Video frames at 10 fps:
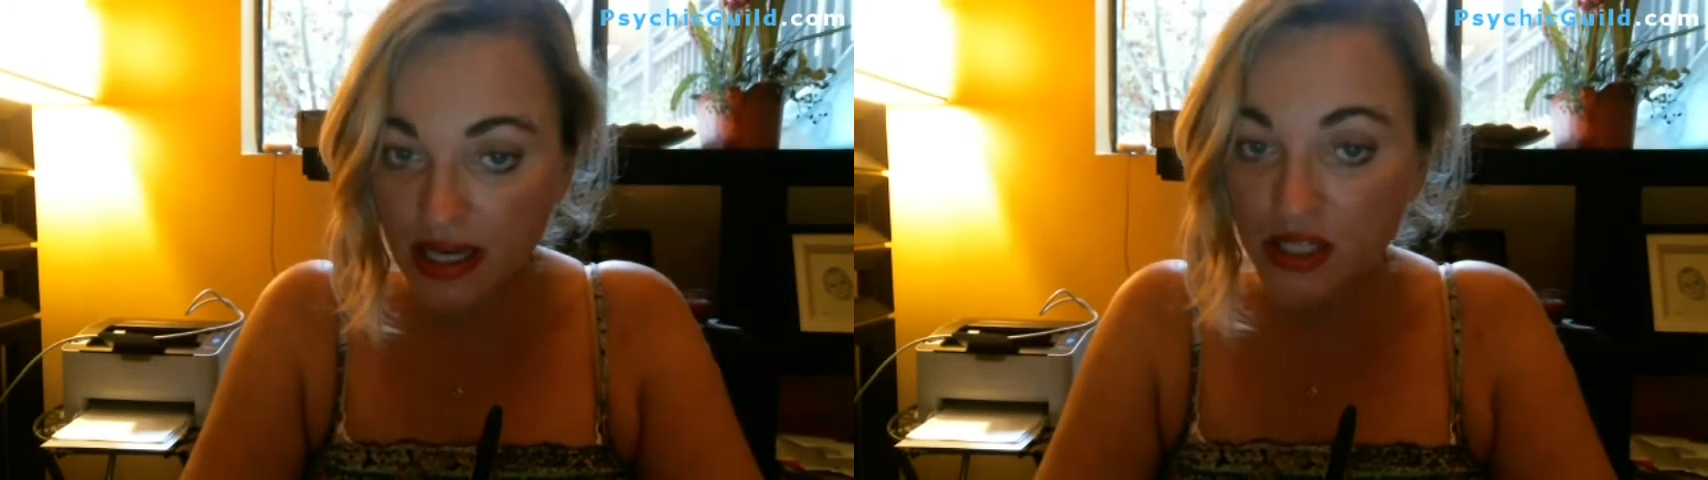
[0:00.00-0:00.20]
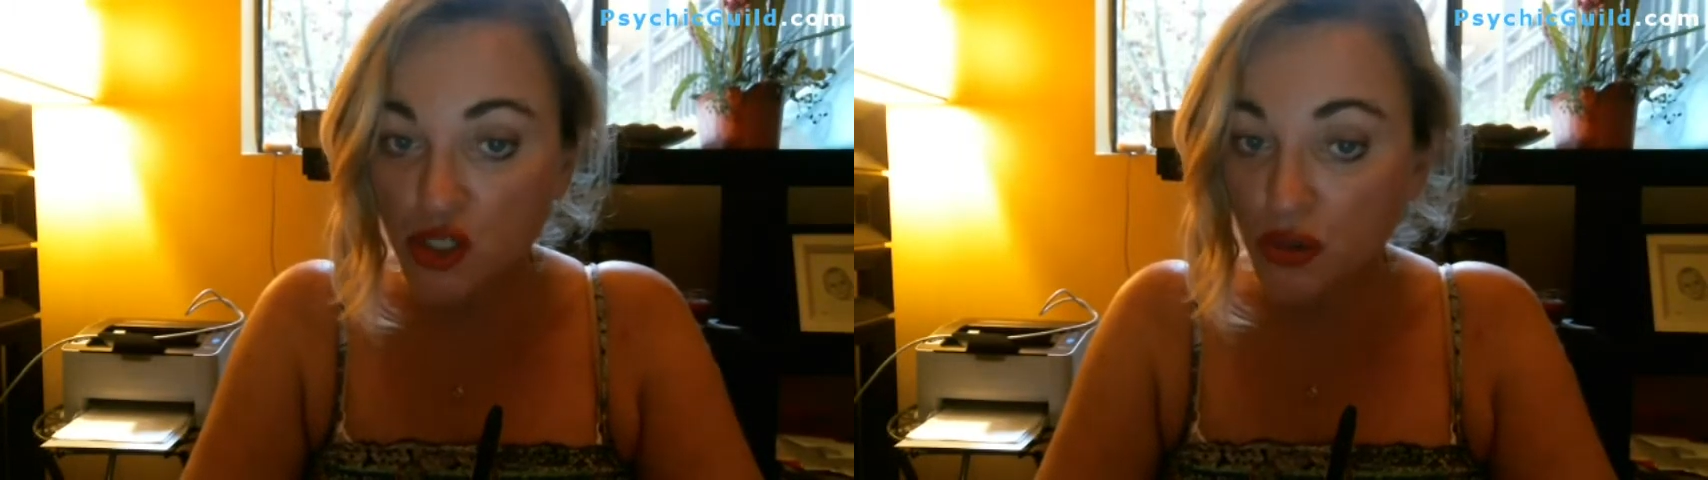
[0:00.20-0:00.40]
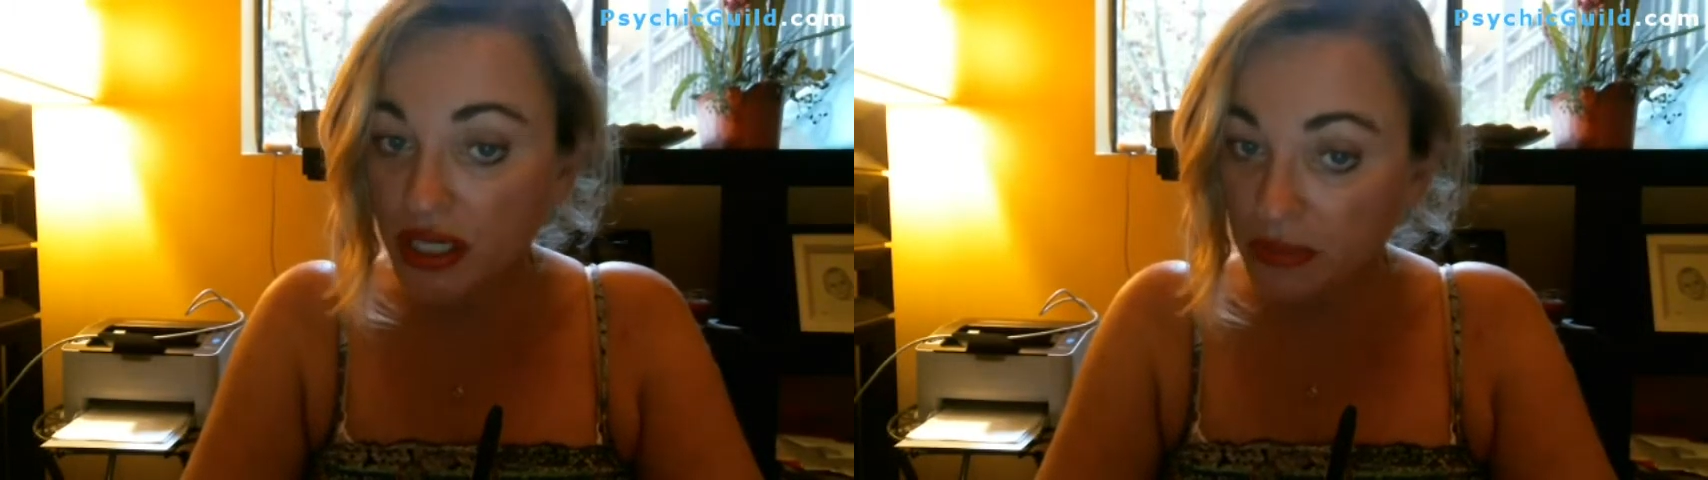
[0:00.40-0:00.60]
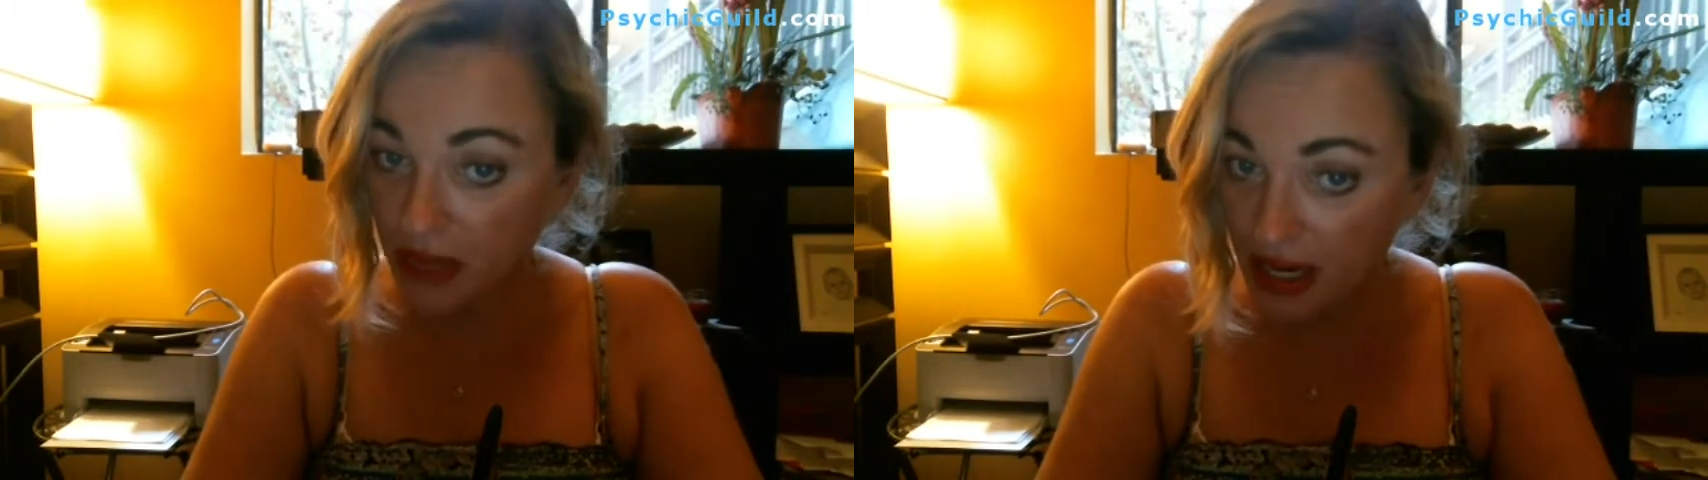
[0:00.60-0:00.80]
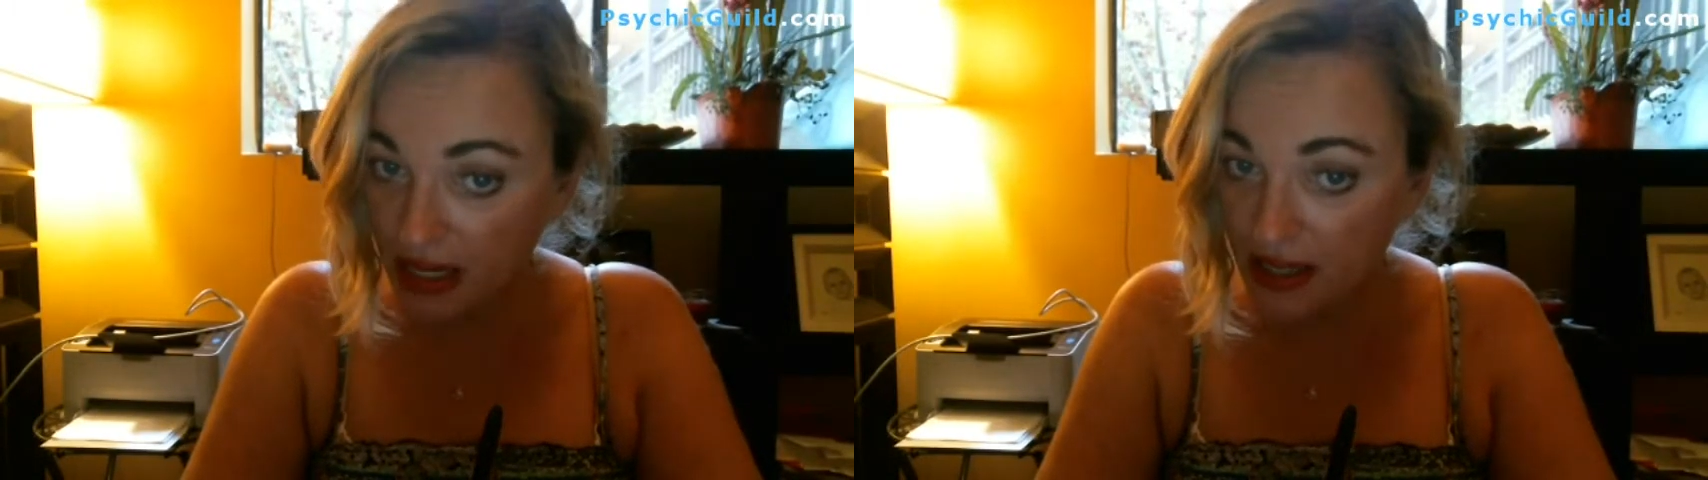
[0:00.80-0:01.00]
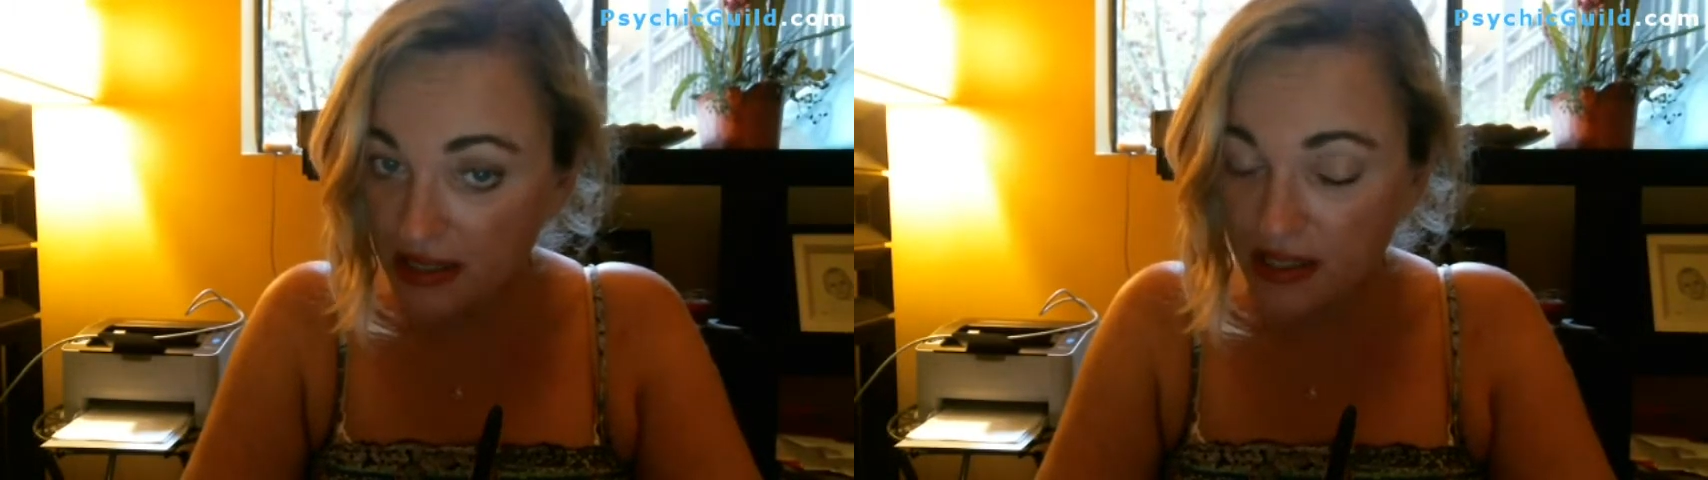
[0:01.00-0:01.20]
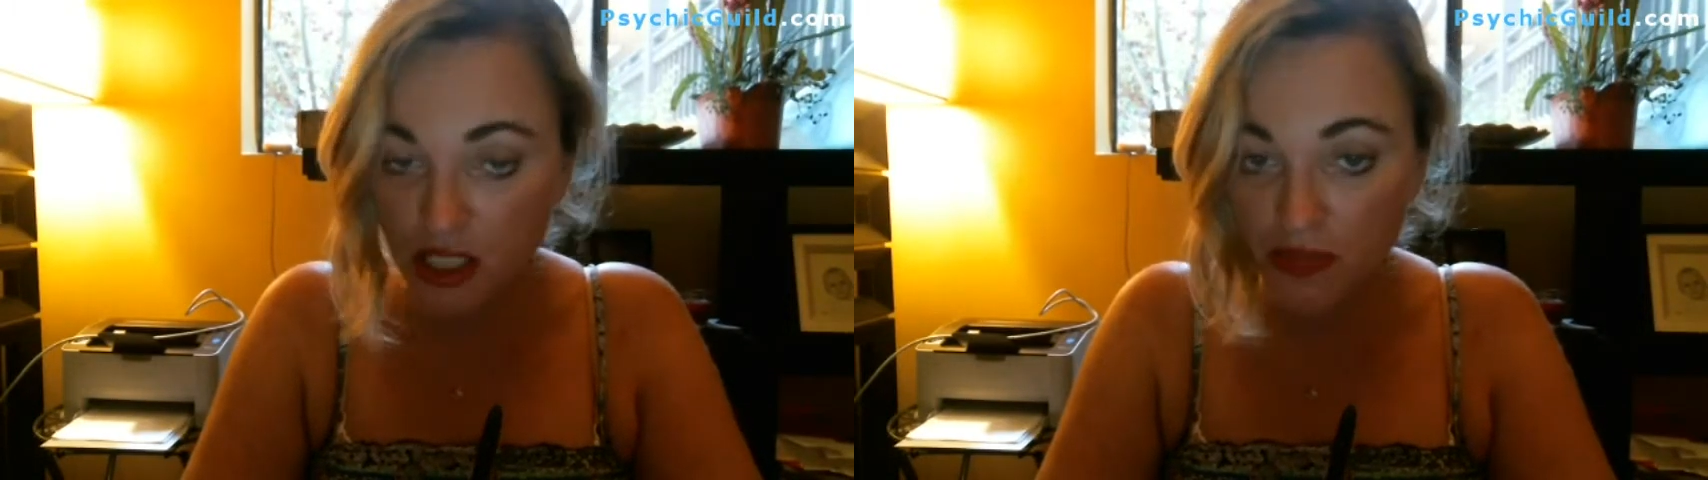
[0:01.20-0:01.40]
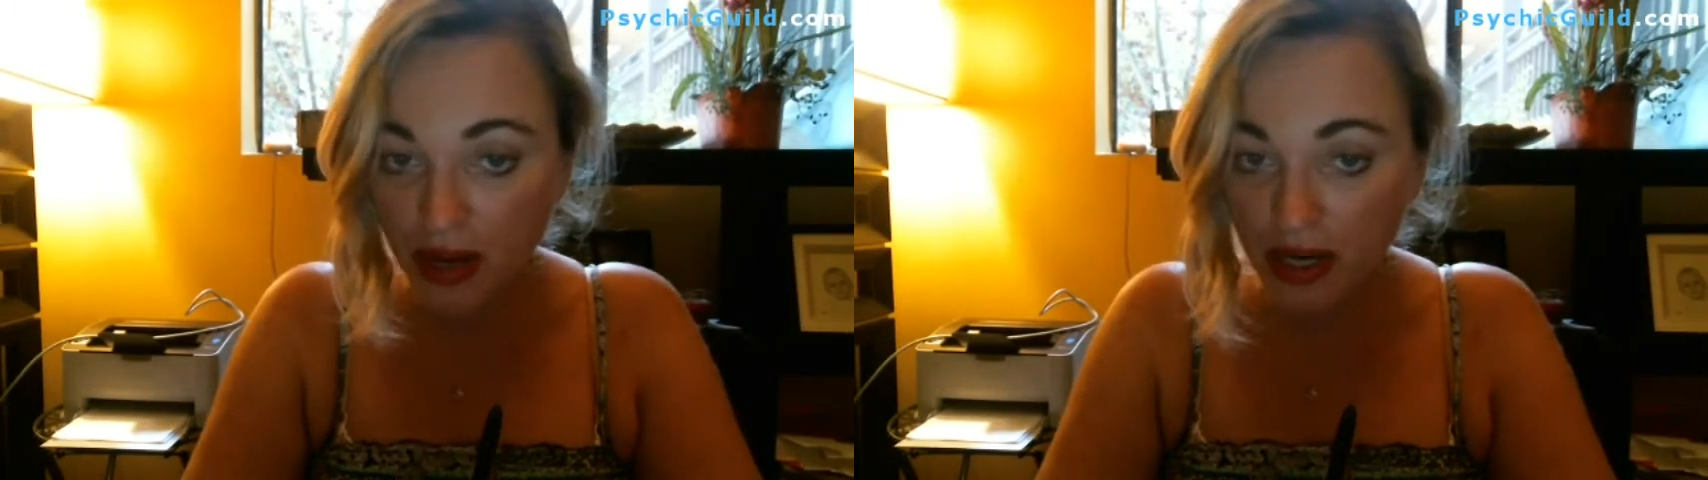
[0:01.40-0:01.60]
and joining Mars, the
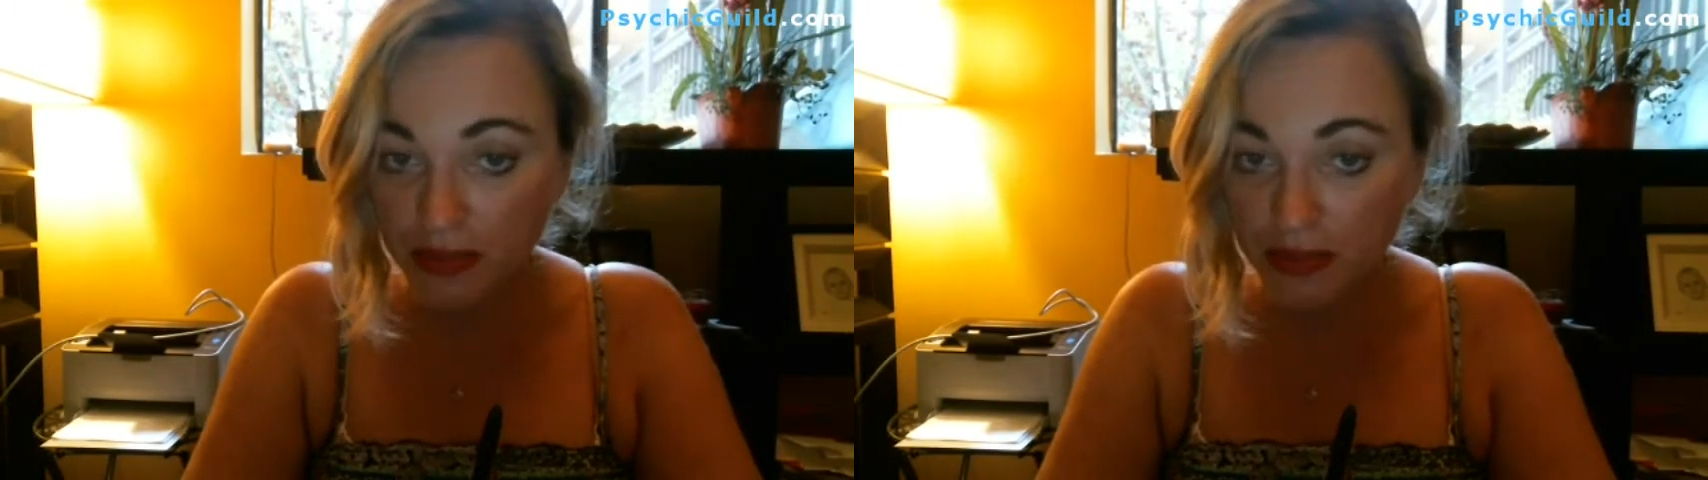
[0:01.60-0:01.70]
spark